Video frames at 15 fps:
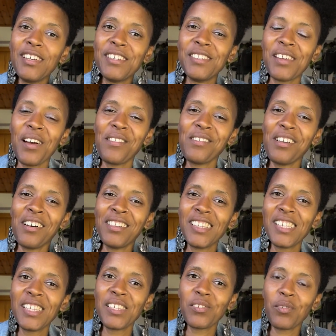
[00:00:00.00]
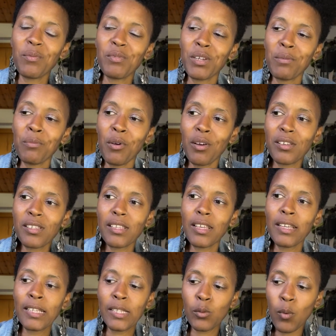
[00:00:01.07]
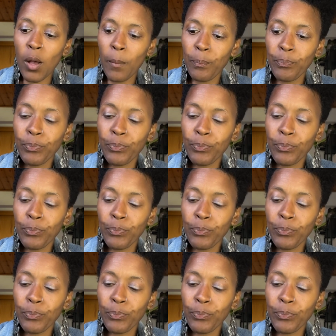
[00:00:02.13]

down on the description box as well.